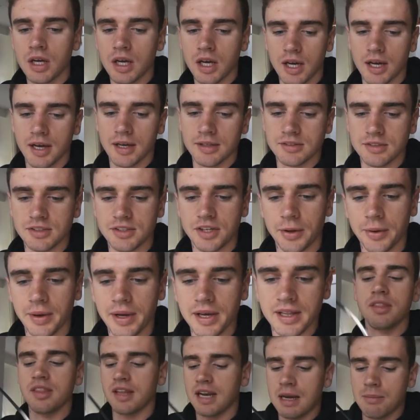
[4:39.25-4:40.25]
to do
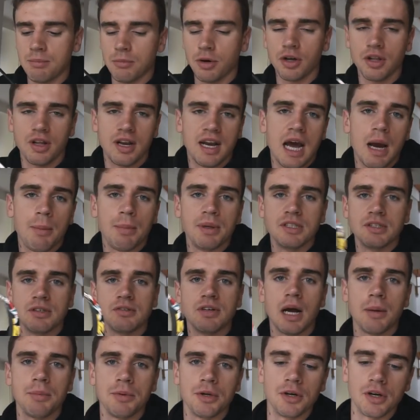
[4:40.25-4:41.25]
it, then I'm more than happy to
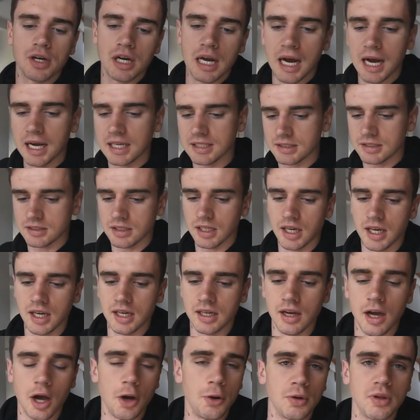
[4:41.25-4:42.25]
wrap your guys
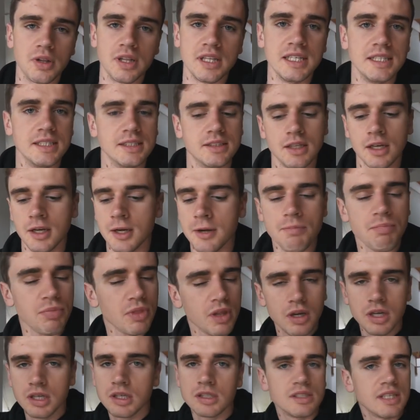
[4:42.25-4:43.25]
Oakleys
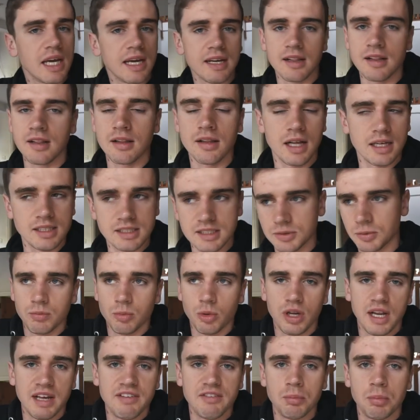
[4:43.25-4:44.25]
cycling glasses,
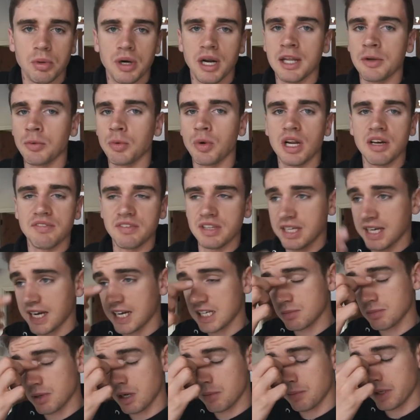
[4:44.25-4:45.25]
whatever brand, whatever the
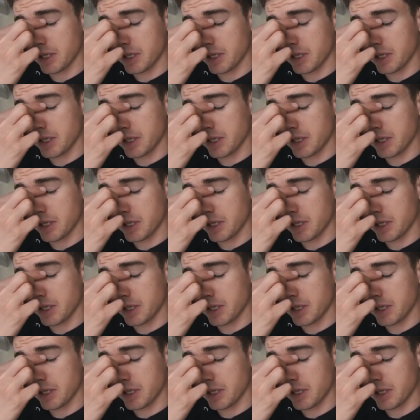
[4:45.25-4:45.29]
case may